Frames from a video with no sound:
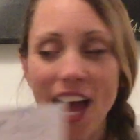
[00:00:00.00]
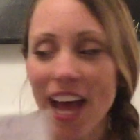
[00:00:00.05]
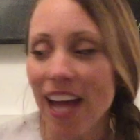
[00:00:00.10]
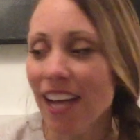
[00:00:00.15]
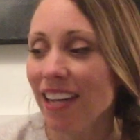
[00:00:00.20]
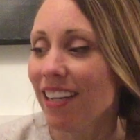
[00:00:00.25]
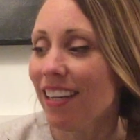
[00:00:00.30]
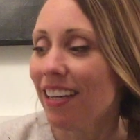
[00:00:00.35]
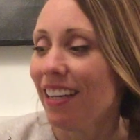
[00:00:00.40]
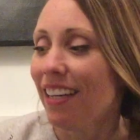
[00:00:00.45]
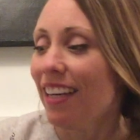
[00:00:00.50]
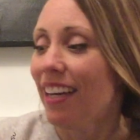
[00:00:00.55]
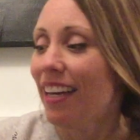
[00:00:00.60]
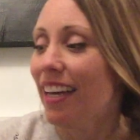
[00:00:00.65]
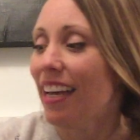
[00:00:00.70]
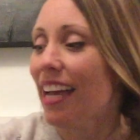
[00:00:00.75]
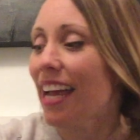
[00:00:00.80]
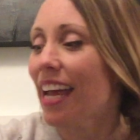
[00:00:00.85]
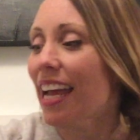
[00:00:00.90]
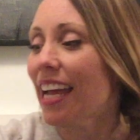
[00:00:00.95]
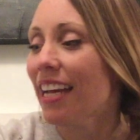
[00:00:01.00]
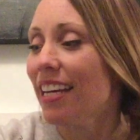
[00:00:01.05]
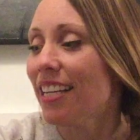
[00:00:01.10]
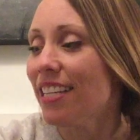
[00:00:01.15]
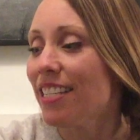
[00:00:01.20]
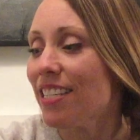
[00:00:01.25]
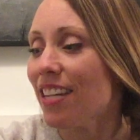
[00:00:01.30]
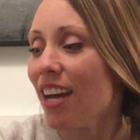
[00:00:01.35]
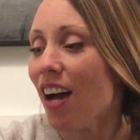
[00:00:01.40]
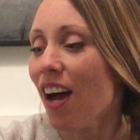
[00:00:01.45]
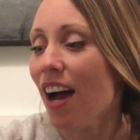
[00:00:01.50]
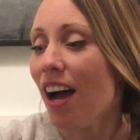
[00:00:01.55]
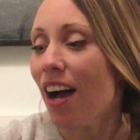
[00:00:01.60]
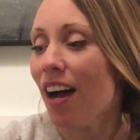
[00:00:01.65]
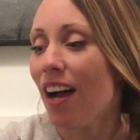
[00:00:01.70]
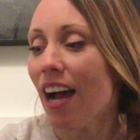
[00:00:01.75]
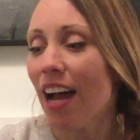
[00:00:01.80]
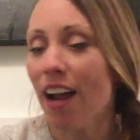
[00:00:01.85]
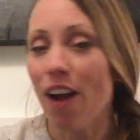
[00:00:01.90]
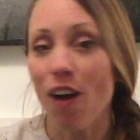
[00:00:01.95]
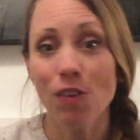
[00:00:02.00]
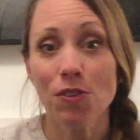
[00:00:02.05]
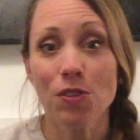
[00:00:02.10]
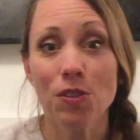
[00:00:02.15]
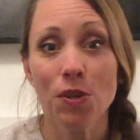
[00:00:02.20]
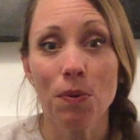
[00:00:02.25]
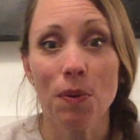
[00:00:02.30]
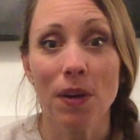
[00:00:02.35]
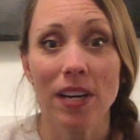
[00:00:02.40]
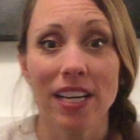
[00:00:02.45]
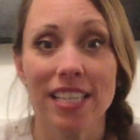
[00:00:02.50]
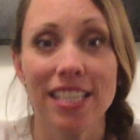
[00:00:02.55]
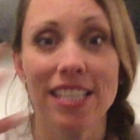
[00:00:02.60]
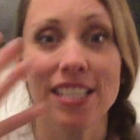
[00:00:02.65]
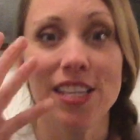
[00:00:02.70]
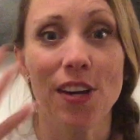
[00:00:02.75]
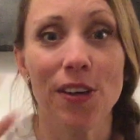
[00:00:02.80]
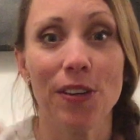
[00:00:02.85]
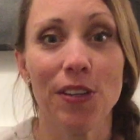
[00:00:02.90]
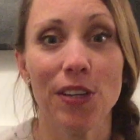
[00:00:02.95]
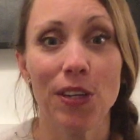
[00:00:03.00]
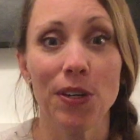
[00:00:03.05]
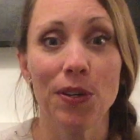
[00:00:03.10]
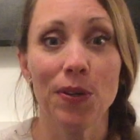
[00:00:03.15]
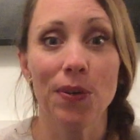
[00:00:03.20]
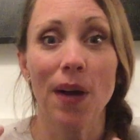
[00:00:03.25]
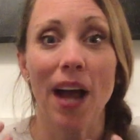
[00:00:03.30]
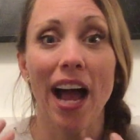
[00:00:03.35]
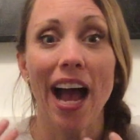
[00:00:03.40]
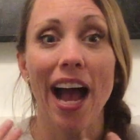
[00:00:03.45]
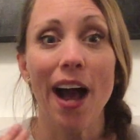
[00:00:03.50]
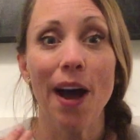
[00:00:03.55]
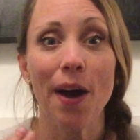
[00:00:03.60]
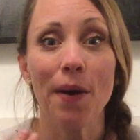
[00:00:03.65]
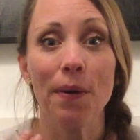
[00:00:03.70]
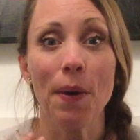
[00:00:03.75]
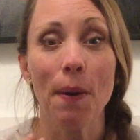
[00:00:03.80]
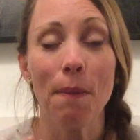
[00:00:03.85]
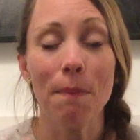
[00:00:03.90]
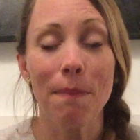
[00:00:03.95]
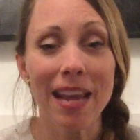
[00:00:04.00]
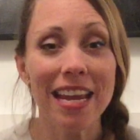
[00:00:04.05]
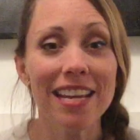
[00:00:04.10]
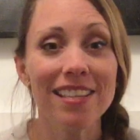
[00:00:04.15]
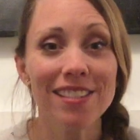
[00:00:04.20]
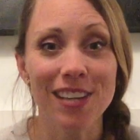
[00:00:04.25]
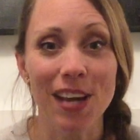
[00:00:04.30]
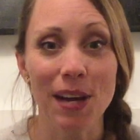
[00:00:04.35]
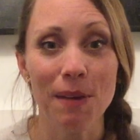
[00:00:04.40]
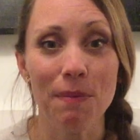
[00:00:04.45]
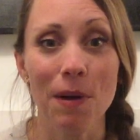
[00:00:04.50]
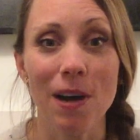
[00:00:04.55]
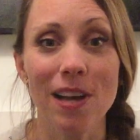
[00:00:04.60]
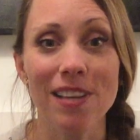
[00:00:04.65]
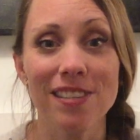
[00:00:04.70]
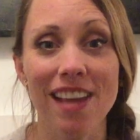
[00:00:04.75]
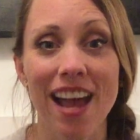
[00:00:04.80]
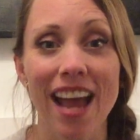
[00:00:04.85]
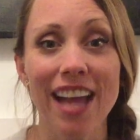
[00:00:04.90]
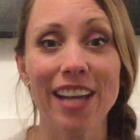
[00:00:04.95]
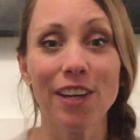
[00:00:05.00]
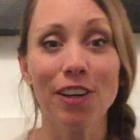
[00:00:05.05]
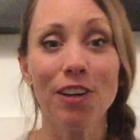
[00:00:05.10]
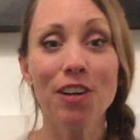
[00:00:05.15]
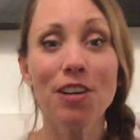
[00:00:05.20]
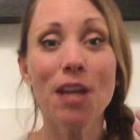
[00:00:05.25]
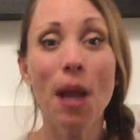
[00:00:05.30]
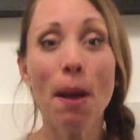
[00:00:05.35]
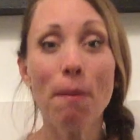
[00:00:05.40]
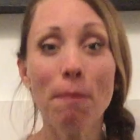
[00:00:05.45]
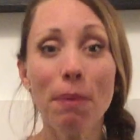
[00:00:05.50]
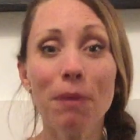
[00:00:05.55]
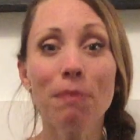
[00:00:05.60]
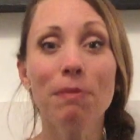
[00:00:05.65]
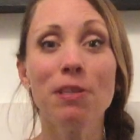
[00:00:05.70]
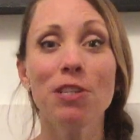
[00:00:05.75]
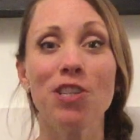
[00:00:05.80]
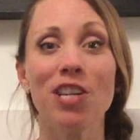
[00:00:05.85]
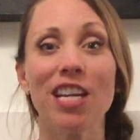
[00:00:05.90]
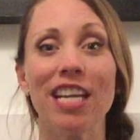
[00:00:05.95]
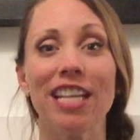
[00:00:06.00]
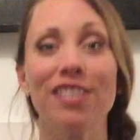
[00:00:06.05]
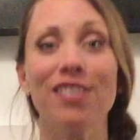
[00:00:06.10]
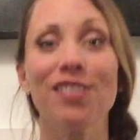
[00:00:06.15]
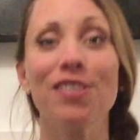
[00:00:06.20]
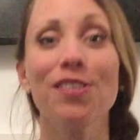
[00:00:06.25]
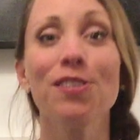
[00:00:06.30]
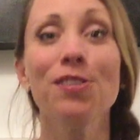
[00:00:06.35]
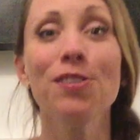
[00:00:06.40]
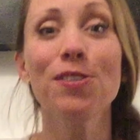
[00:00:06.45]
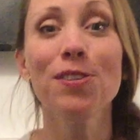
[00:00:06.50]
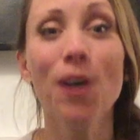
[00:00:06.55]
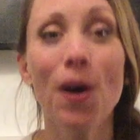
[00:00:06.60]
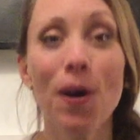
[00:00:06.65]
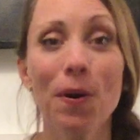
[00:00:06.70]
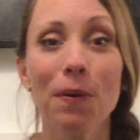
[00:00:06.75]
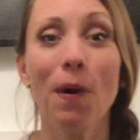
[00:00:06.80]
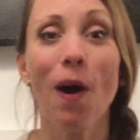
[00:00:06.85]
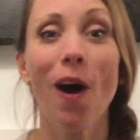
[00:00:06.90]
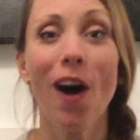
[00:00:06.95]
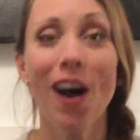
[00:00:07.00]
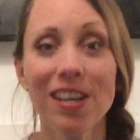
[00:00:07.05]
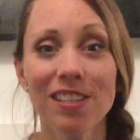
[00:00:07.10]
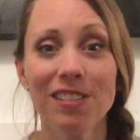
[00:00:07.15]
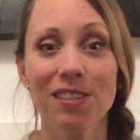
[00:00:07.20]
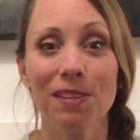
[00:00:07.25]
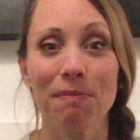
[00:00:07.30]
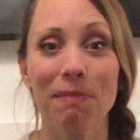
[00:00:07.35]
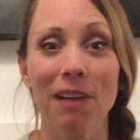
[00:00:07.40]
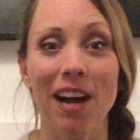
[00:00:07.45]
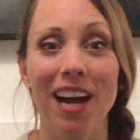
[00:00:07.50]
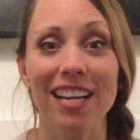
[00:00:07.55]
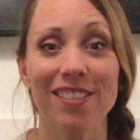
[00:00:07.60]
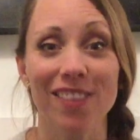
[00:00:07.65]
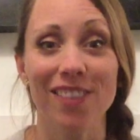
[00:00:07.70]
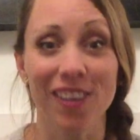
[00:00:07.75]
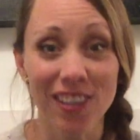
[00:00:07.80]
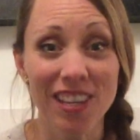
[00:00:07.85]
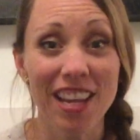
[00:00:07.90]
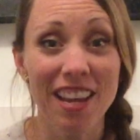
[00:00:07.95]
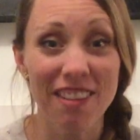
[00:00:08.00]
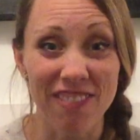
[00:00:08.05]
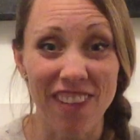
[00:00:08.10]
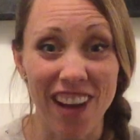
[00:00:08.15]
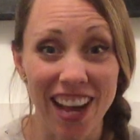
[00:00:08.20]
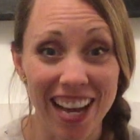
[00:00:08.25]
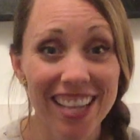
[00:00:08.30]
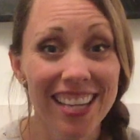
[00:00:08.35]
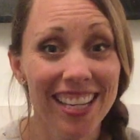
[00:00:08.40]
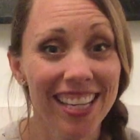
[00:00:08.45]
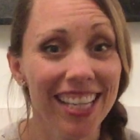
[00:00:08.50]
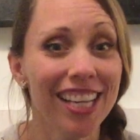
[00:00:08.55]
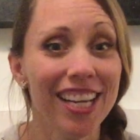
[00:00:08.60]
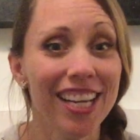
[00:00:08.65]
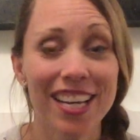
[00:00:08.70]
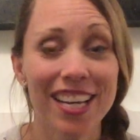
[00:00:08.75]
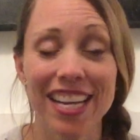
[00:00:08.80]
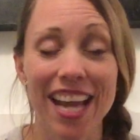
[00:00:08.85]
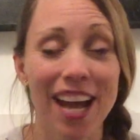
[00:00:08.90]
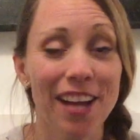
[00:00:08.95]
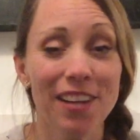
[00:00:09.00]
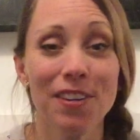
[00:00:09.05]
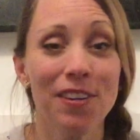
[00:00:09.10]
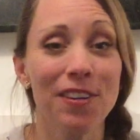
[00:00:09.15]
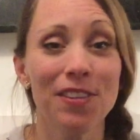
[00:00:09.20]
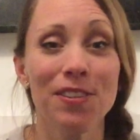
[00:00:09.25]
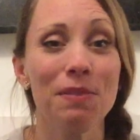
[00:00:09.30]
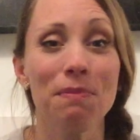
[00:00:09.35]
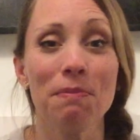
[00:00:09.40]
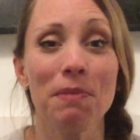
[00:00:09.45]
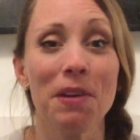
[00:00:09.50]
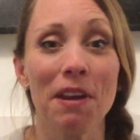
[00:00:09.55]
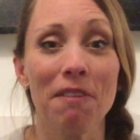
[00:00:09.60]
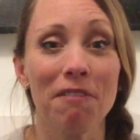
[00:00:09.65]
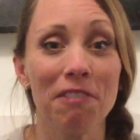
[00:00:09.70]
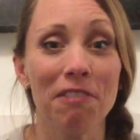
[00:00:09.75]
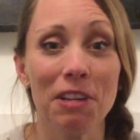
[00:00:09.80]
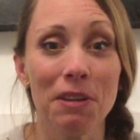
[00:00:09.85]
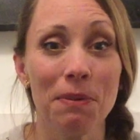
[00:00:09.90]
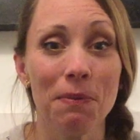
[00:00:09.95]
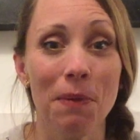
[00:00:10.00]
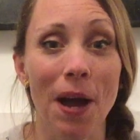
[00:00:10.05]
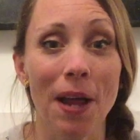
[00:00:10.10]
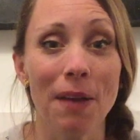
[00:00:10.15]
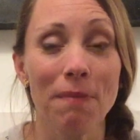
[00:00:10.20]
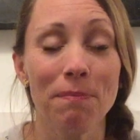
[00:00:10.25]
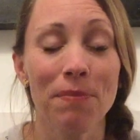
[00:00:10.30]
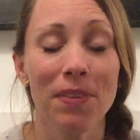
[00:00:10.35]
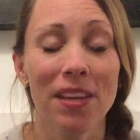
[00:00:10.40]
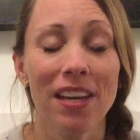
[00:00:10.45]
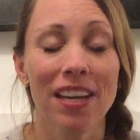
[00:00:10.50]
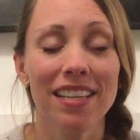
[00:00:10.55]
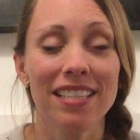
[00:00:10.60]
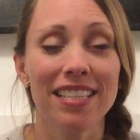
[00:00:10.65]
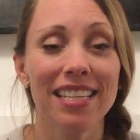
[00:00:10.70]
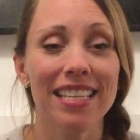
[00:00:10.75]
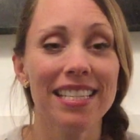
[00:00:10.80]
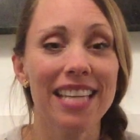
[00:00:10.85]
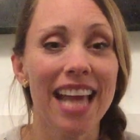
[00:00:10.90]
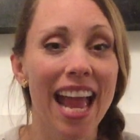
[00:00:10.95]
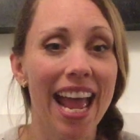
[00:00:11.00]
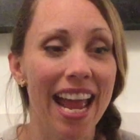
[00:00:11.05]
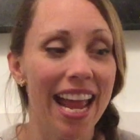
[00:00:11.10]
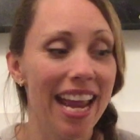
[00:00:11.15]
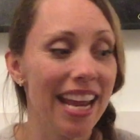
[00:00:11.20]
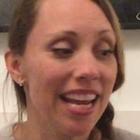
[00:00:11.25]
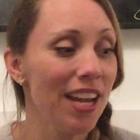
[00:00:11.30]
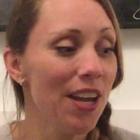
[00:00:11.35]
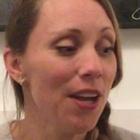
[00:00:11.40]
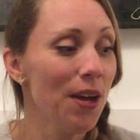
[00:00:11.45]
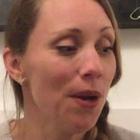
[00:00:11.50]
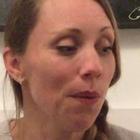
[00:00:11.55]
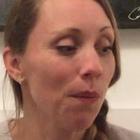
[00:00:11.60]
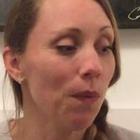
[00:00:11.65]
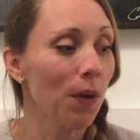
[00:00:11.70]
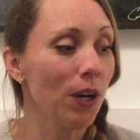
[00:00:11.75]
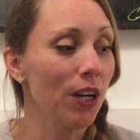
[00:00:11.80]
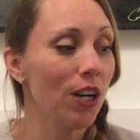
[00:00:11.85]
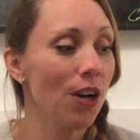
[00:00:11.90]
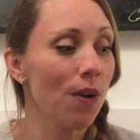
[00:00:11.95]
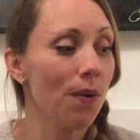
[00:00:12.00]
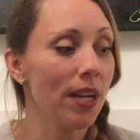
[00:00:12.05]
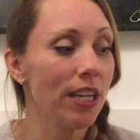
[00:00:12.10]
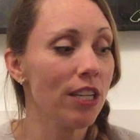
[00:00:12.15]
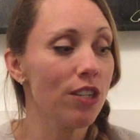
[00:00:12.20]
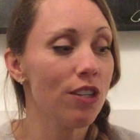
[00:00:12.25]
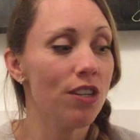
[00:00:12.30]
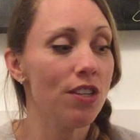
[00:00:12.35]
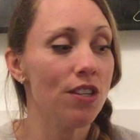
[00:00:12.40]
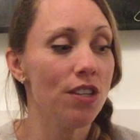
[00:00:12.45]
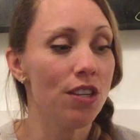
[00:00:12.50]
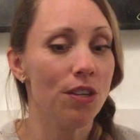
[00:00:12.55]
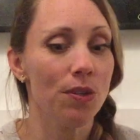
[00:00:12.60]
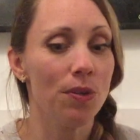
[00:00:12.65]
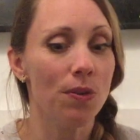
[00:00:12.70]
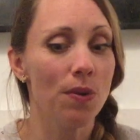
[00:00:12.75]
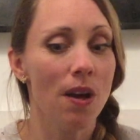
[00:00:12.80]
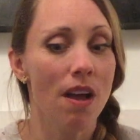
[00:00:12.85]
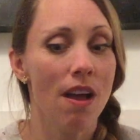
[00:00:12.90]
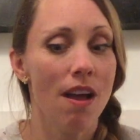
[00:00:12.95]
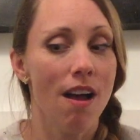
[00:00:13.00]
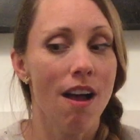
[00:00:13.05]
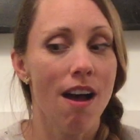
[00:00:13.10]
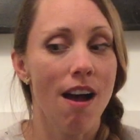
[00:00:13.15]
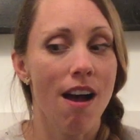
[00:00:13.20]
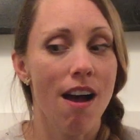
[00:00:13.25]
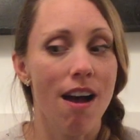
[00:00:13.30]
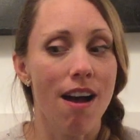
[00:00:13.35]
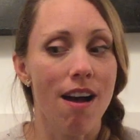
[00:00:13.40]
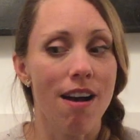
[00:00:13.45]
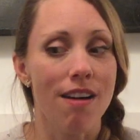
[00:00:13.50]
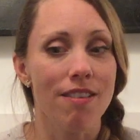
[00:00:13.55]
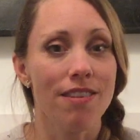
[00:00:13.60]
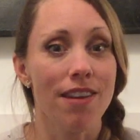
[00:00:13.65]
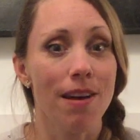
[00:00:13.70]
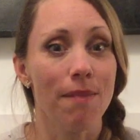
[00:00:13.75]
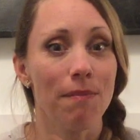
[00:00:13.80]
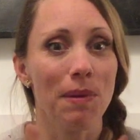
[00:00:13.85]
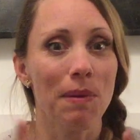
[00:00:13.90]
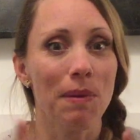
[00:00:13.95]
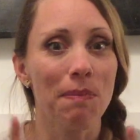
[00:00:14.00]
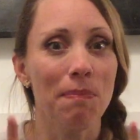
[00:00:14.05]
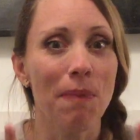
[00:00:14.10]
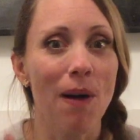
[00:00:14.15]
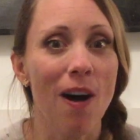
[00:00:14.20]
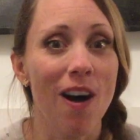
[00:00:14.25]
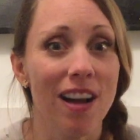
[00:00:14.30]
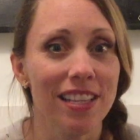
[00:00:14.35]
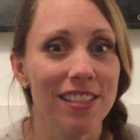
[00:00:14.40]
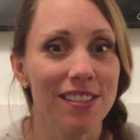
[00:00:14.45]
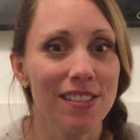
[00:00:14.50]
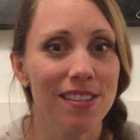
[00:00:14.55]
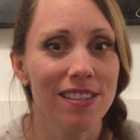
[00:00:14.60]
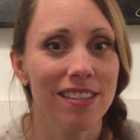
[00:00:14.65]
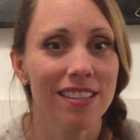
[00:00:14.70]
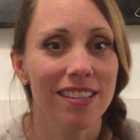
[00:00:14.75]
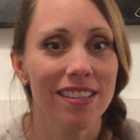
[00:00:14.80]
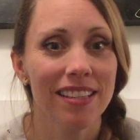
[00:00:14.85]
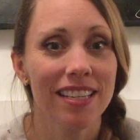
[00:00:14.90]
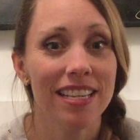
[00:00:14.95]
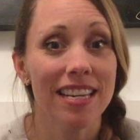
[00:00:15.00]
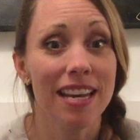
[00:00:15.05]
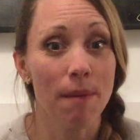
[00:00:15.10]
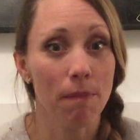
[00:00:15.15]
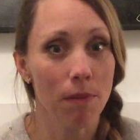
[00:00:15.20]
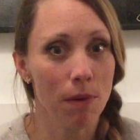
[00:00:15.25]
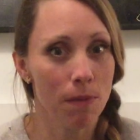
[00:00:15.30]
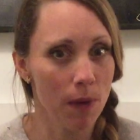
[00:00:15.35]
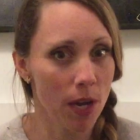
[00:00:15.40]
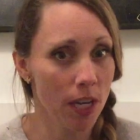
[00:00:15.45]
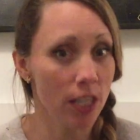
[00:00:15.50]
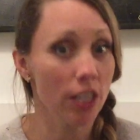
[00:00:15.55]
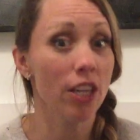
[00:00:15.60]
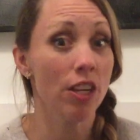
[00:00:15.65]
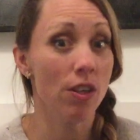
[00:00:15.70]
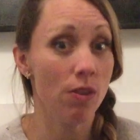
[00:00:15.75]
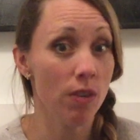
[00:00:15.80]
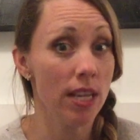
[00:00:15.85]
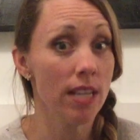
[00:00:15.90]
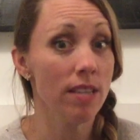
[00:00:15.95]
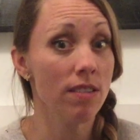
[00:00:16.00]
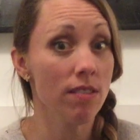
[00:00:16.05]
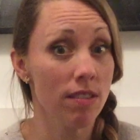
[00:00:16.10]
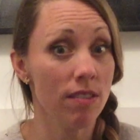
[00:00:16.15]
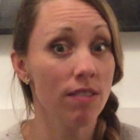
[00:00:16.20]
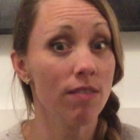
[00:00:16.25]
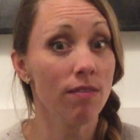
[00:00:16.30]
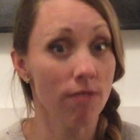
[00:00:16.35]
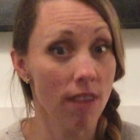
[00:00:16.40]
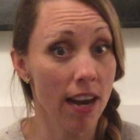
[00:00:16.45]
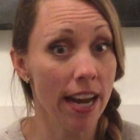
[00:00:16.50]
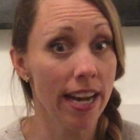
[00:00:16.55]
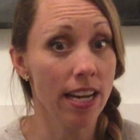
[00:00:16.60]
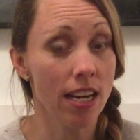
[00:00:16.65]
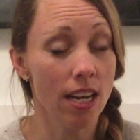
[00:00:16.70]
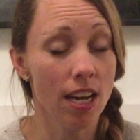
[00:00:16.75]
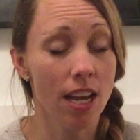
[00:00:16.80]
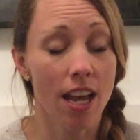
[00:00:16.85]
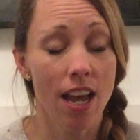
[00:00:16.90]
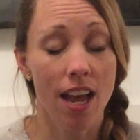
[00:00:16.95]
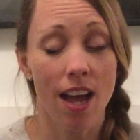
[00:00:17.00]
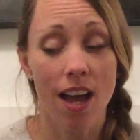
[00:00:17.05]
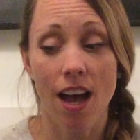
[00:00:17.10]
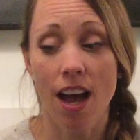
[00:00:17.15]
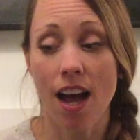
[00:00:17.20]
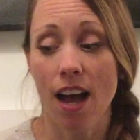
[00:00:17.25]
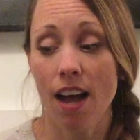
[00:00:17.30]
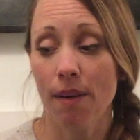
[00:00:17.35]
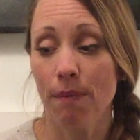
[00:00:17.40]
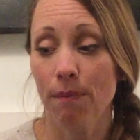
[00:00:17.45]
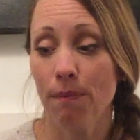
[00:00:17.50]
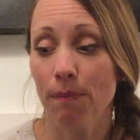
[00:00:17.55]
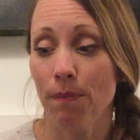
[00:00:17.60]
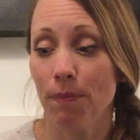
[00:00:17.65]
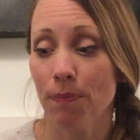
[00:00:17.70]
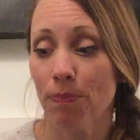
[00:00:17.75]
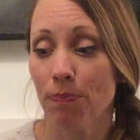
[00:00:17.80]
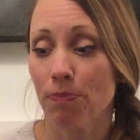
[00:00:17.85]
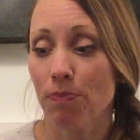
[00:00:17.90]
that. And uh, I also wanted to tell you how amazed I was at your number machines. So awesome, guys. Aren't they fun? Now you can do them whenever you want. Today, we're going to do uh, number bonds, number bond cuties, right? Um,